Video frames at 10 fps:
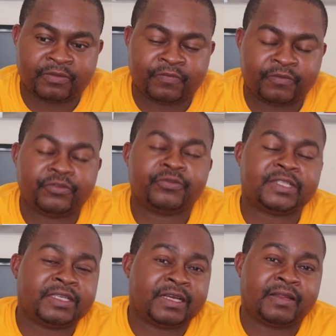for use
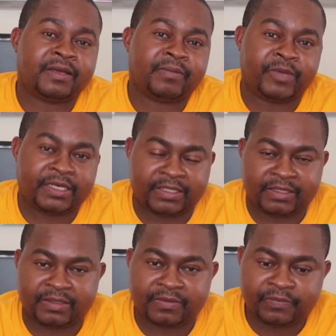in other
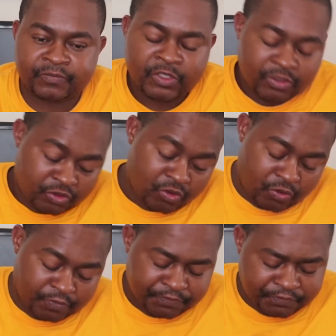batteries.
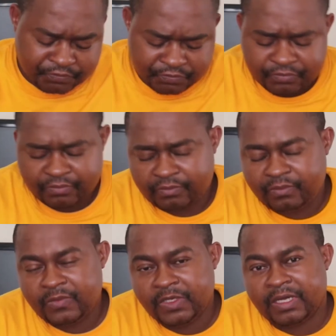So
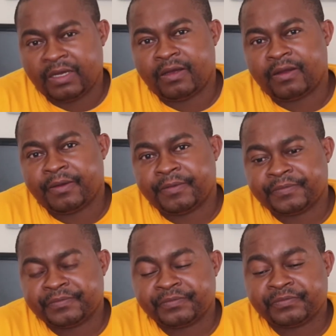
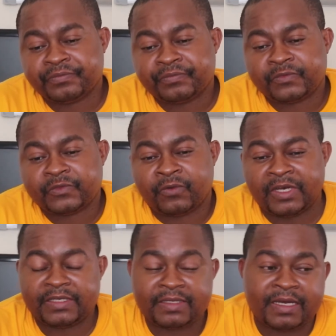
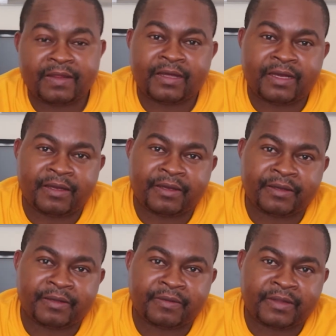what is the
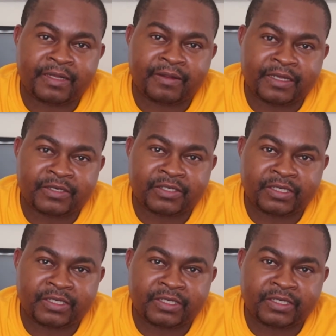other thing that